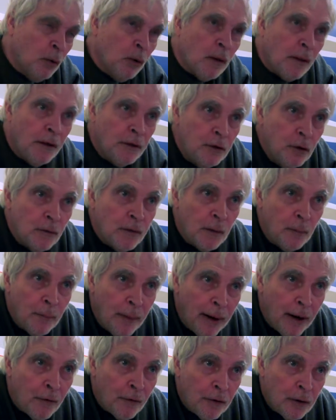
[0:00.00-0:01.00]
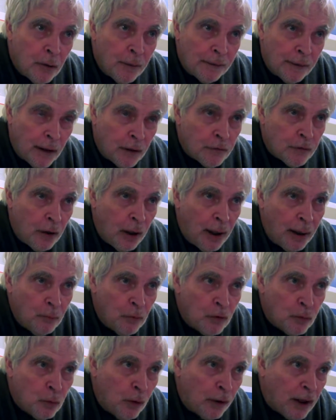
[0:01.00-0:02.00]
Well, I knew that Mario at that
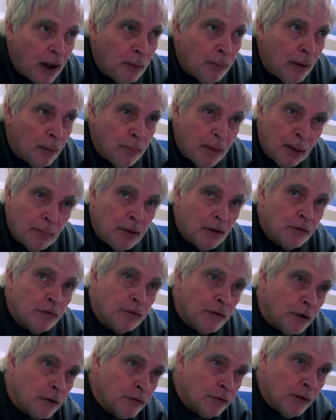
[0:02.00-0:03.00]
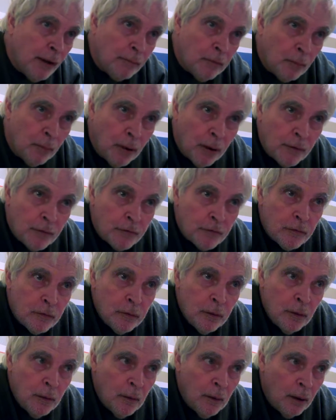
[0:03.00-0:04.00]
time was working about maybe 6-7 months
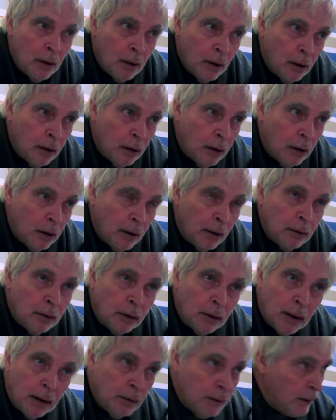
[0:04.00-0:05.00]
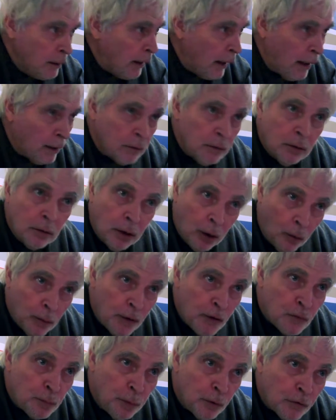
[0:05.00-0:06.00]
at
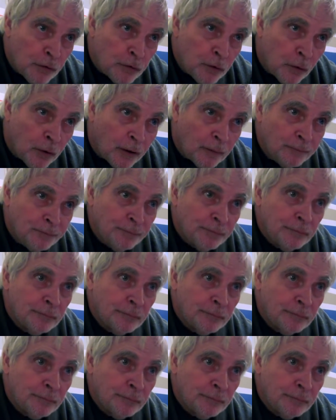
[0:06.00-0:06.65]
Cody's bookstore.